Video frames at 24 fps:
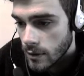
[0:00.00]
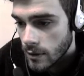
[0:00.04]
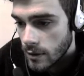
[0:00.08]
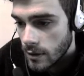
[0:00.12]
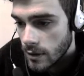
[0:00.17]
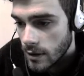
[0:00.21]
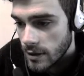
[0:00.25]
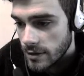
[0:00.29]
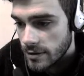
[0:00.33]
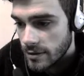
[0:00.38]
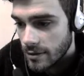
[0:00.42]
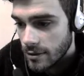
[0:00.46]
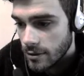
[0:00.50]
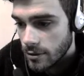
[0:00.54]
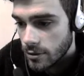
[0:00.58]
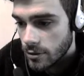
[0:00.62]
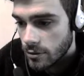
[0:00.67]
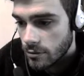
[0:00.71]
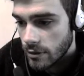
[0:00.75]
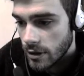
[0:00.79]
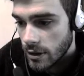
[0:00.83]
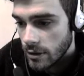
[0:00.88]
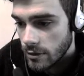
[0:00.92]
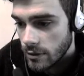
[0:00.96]
Let's look
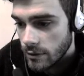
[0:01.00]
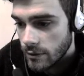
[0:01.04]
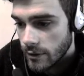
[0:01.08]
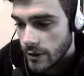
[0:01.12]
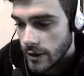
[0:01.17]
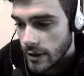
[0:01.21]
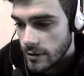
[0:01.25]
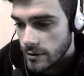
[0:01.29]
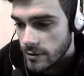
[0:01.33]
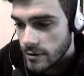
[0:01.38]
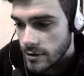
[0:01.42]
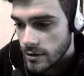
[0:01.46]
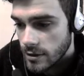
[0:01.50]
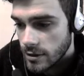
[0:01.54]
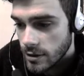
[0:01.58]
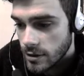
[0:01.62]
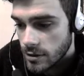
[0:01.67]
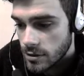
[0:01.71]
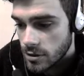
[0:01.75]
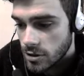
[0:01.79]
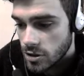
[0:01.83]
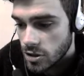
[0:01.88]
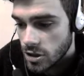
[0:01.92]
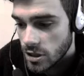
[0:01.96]
around if we can see the
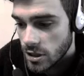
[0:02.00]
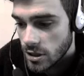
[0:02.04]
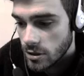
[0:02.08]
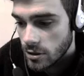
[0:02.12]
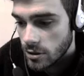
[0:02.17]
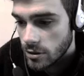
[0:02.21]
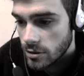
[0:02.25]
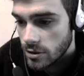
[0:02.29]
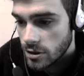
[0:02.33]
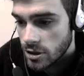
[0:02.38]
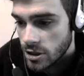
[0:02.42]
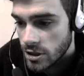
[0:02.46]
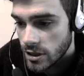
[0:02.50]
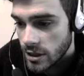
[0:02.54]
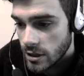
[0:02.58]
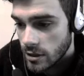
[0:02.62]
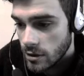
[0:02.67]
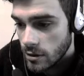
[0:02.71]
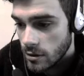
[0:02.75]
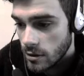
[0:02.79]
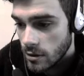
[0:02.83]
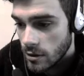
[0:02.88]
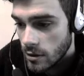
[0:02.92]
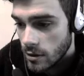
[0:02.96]
other
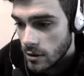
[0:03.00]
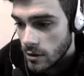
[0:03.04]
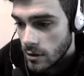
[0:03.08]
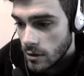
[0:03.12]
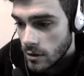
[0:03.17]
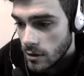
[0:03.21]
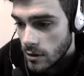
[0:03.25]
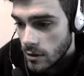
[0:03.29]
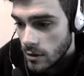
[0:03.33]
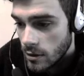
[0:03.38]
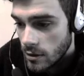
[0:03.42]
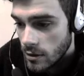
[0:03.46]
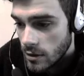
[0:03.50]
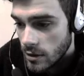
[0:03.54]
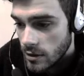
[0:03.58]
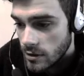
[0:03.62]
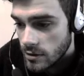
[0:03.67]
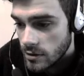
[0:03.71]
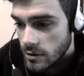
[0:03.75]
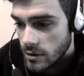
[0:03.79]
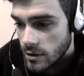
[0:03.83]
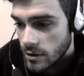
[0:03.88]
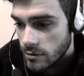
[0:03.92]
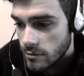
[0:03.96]
shell. Here's
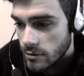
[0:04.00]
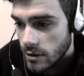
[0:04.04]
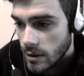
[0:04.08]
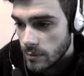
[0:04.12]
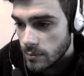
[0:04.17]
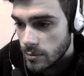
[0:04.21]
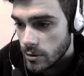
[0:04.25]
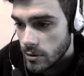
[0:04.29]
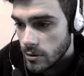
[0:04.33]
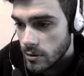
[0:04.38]
another apple.